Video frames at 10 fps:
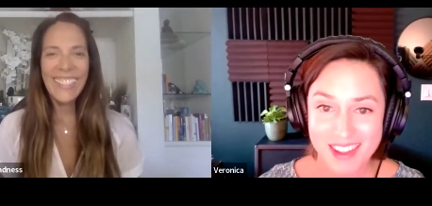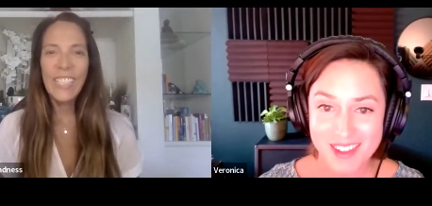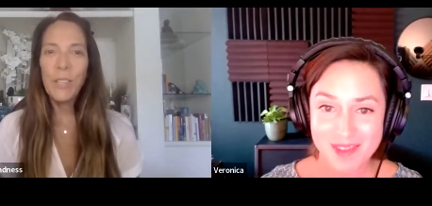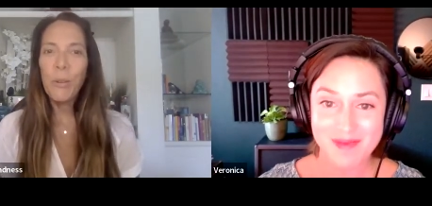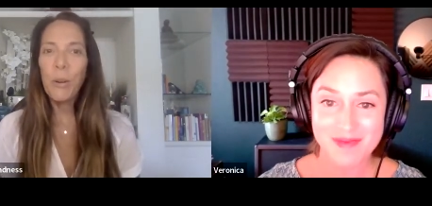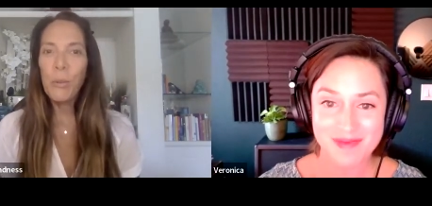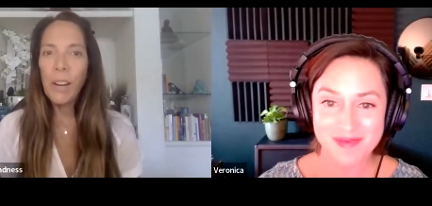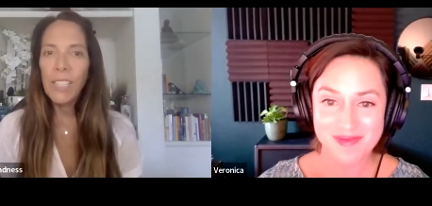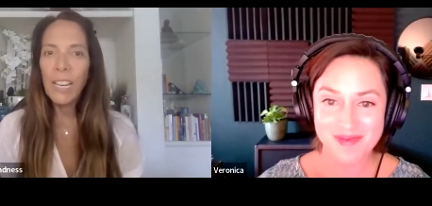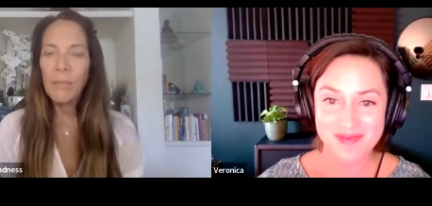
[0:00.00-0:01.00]
Speaker 1: You are
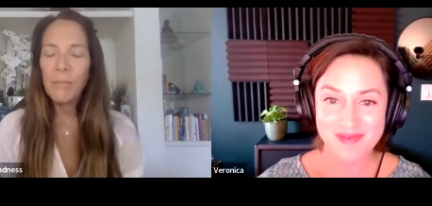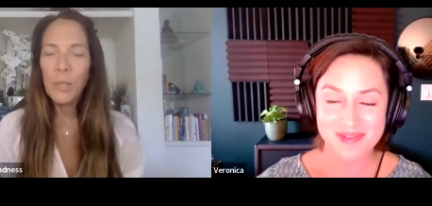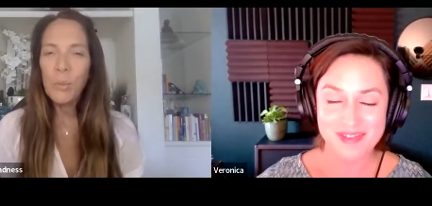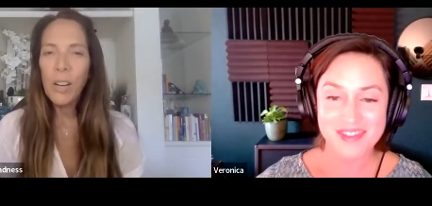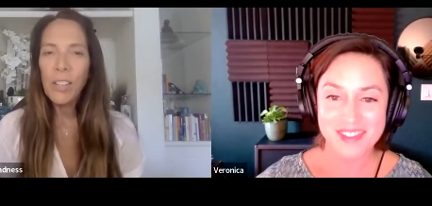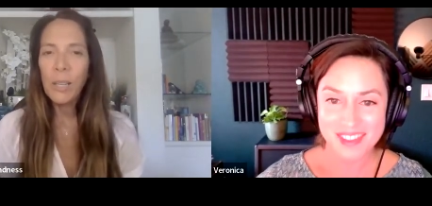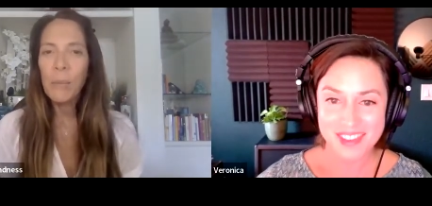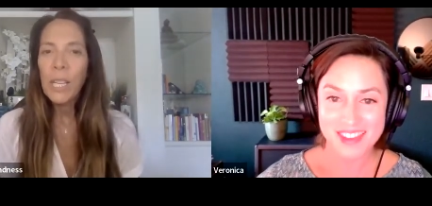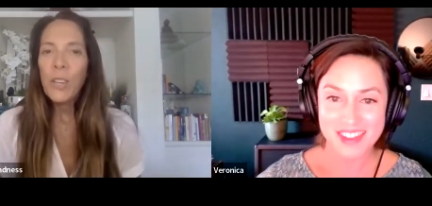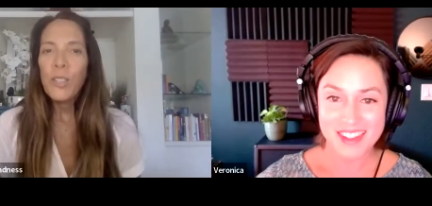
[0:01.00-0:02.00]
welcome. You're welcome.
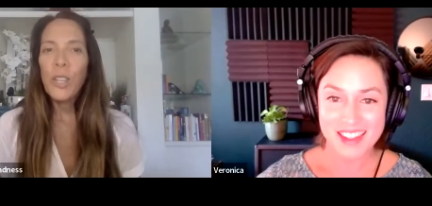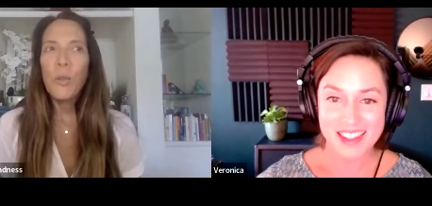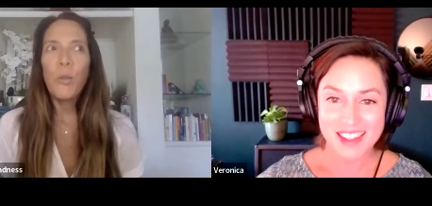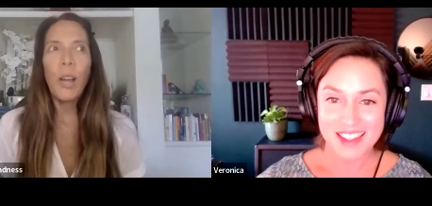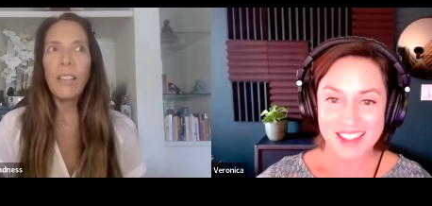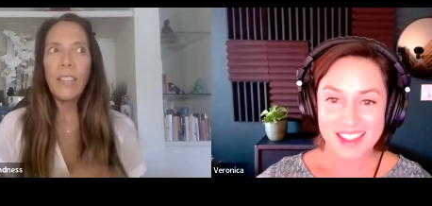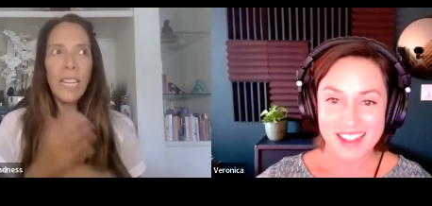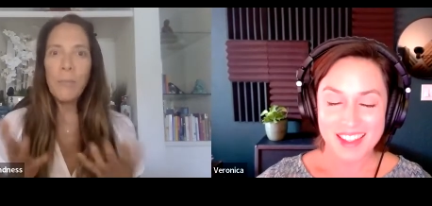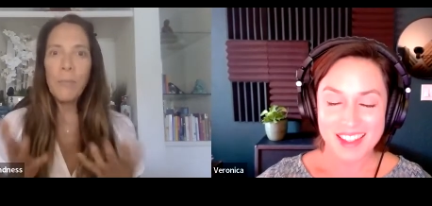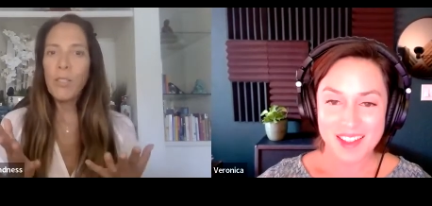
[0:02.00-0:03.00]
So,
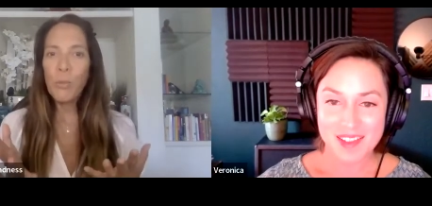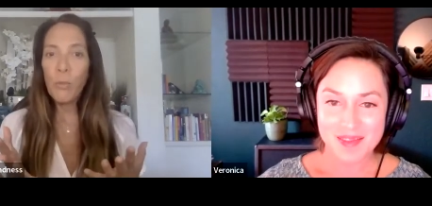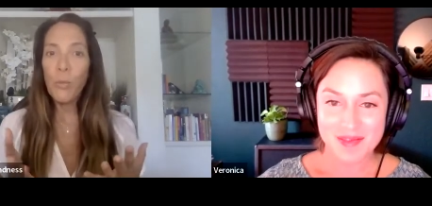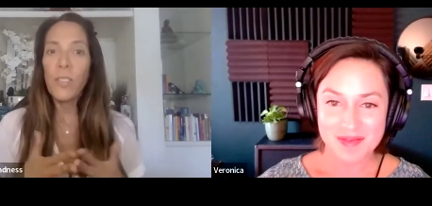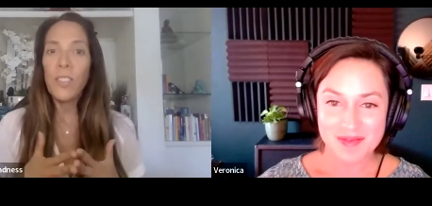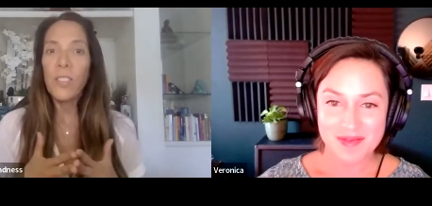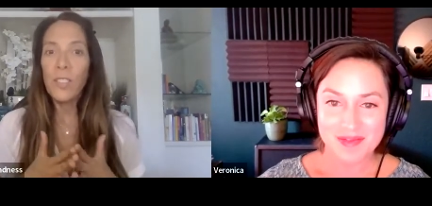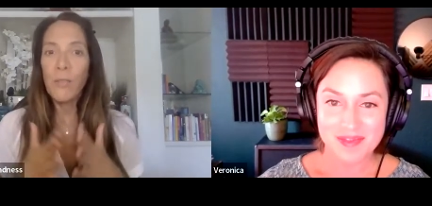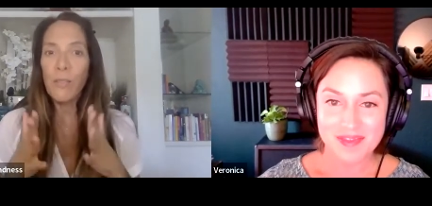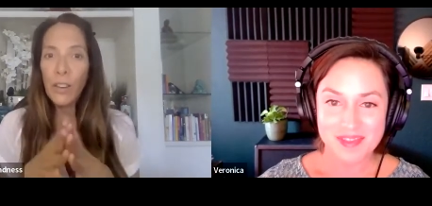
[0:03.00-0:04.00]
like I mentioned before, this is
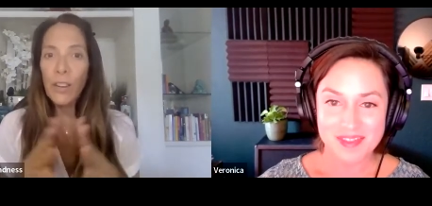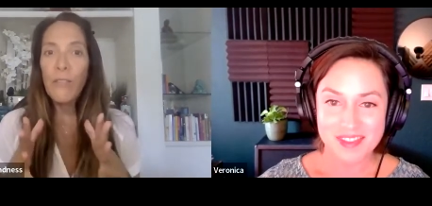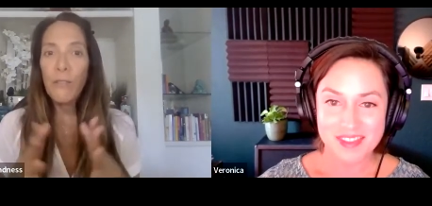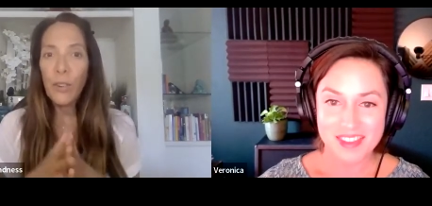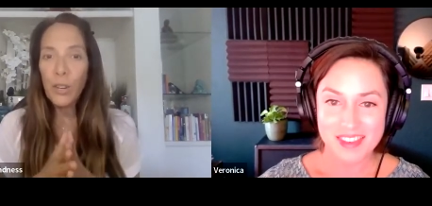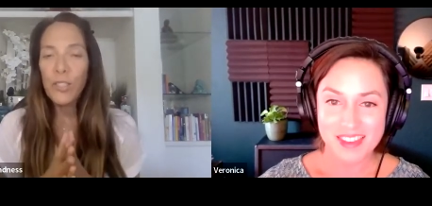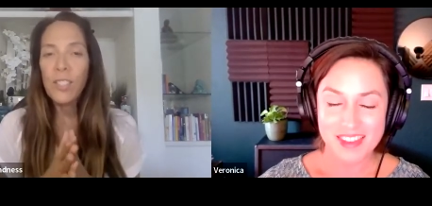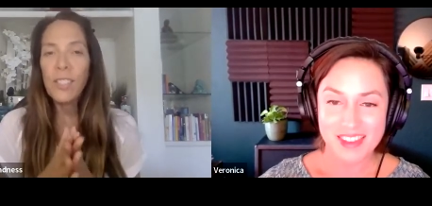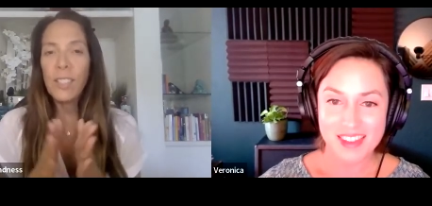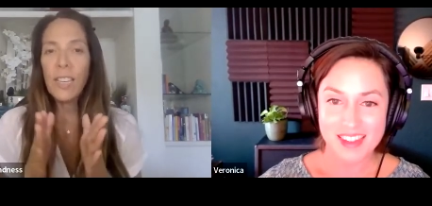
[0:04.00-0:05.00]
the very
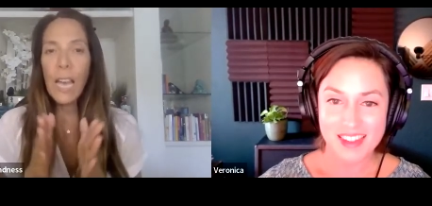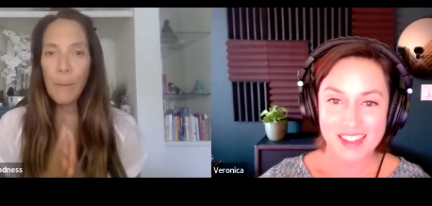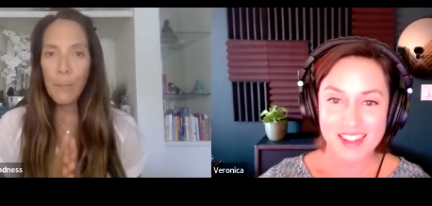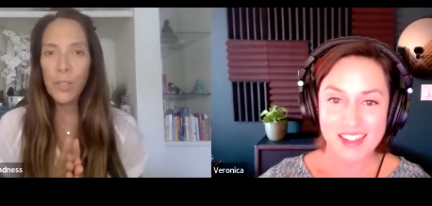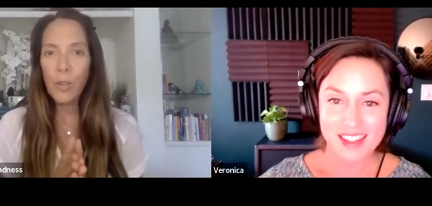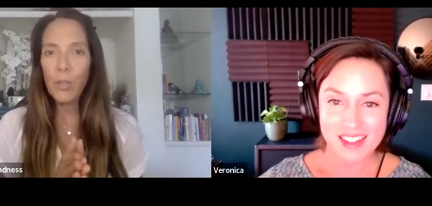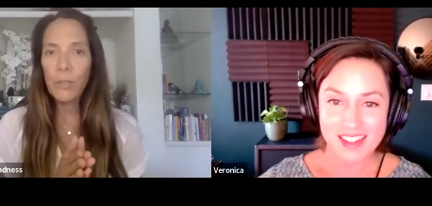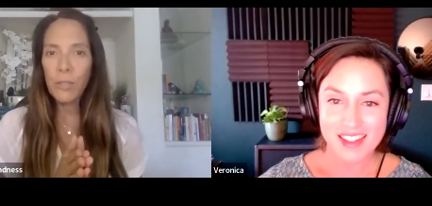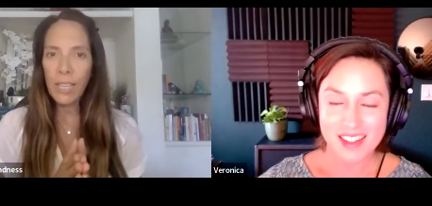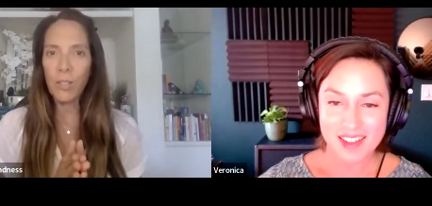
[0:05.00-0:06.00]
first episode
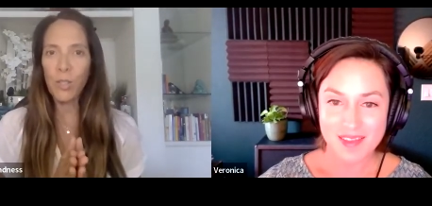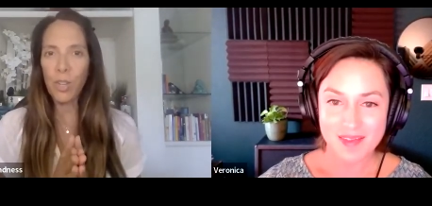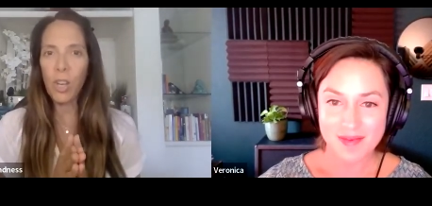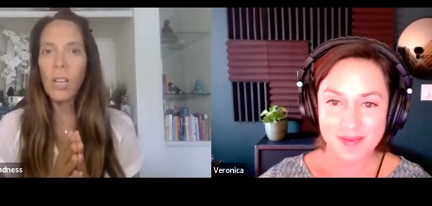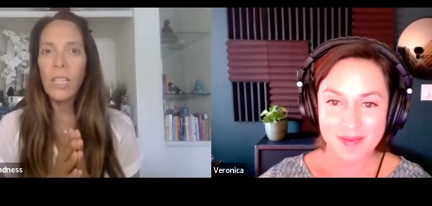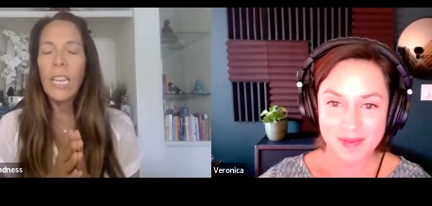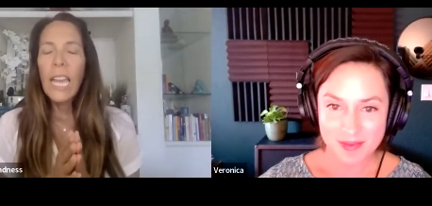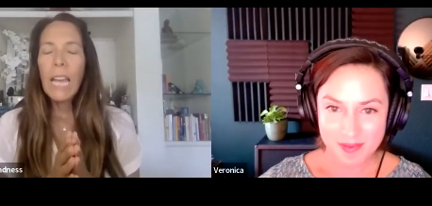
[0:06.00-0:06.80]
of Let's Talk.